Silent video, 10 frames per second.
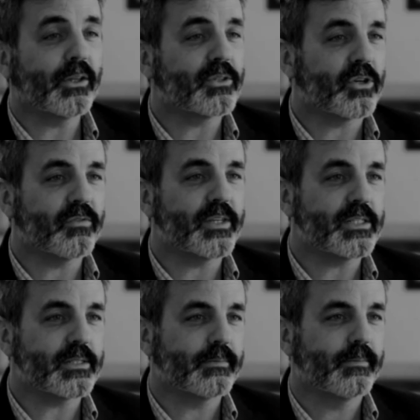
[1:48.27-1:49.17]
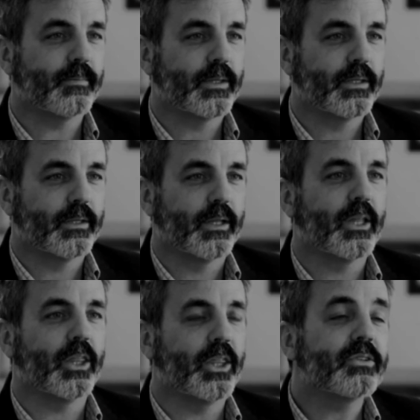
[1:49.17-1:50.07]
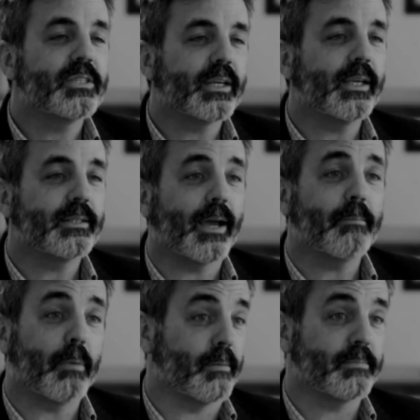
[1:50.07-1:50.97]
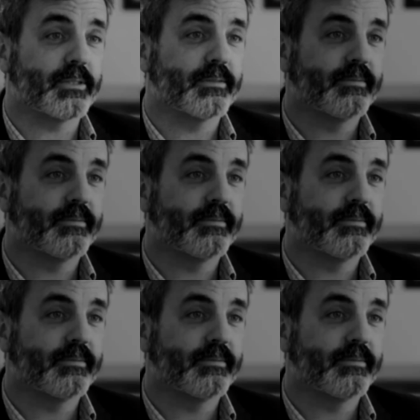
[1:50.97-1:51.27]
the surface, they're ticking time bombs.